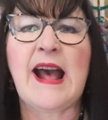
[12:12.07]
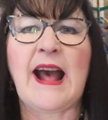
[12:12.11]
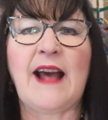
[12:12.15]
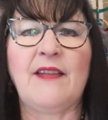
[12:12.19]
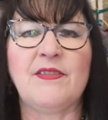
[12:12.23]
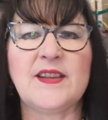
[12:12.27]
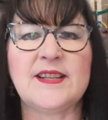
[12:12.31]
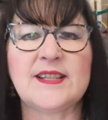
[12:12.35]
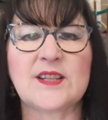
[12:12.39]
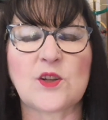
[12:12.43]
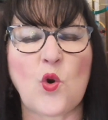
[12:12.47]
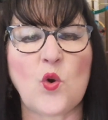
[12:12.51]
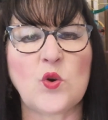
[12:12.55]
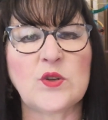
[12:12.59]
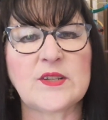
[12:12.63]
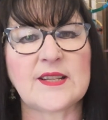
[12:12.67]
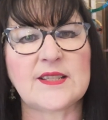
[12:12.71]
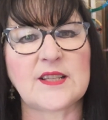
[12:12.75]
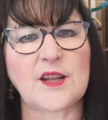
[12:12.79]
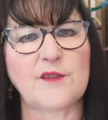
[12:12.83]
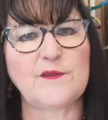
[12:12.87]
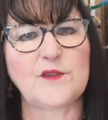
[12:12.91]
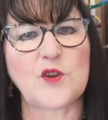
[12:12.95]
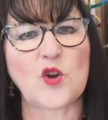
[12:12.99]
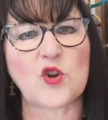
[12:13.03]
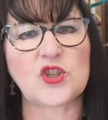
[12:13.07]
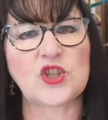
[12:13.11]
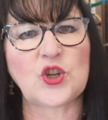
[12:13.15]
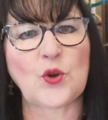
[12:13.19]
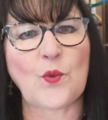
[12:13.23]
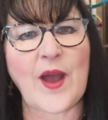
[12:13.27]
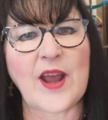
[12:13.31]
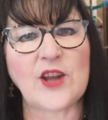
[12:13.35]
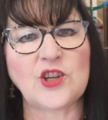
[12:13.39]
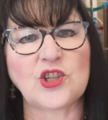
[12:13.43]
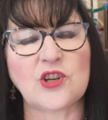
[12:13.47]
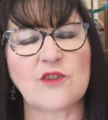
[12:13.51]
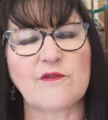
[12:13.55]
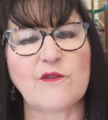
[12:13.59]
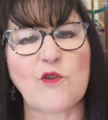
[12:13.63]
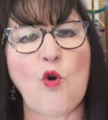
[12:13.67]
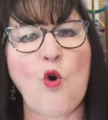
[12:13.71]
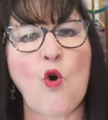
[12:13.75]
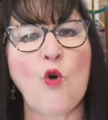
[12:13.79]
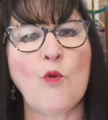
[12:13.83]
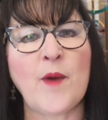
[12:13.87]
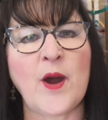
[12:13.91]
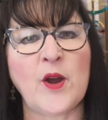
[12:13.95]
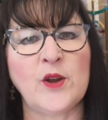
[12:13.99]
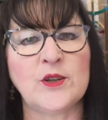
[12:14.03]
And this causes a fluctuation of
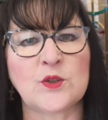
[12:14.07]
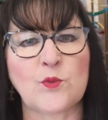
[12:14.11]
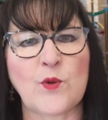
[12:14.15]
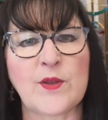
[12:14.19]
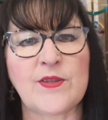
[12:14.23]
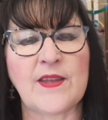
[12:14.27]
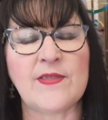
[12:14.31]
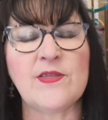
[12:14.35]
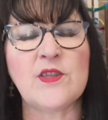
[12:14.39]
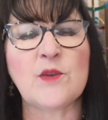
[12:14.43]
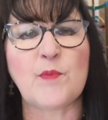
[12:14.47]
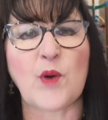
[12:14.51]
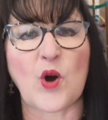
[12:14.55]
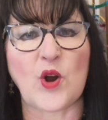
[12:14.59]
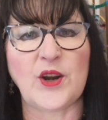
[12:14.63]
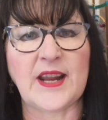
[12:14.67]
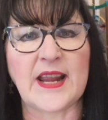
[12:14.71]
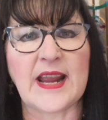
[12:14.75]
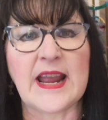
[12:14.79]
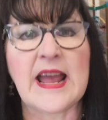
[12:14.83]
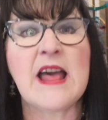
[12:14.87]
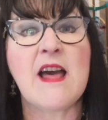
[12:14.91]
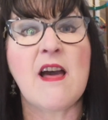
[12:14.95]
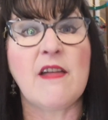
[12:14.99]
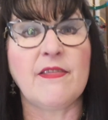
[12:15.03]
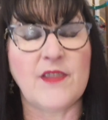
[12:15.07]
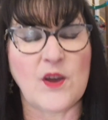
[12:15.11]
hormones within the body